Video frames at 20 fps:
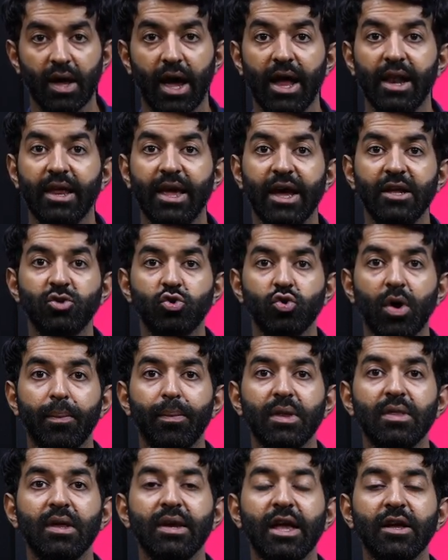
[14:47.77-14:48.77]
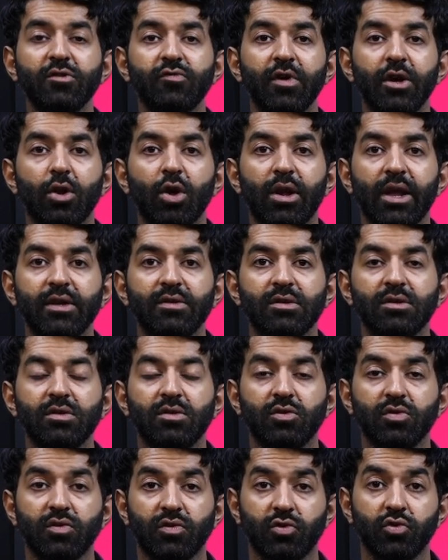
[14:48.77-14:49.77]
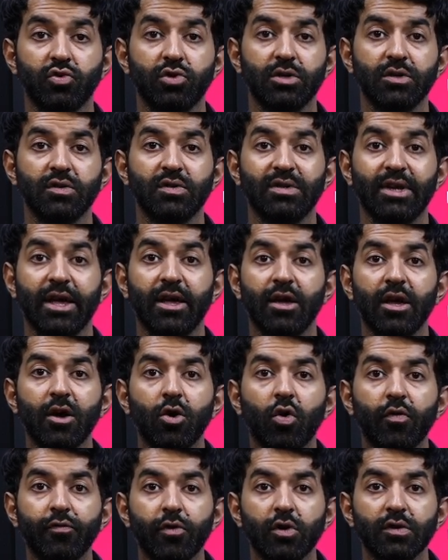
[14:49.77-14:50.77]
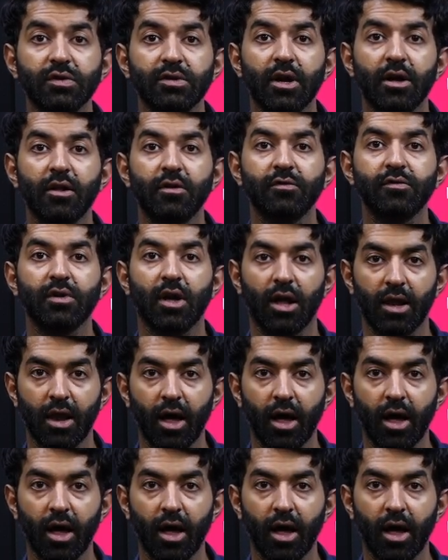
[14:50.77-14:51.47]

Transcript: I'll catch you up in the next video lesson. Students, take care of yourselves. Allah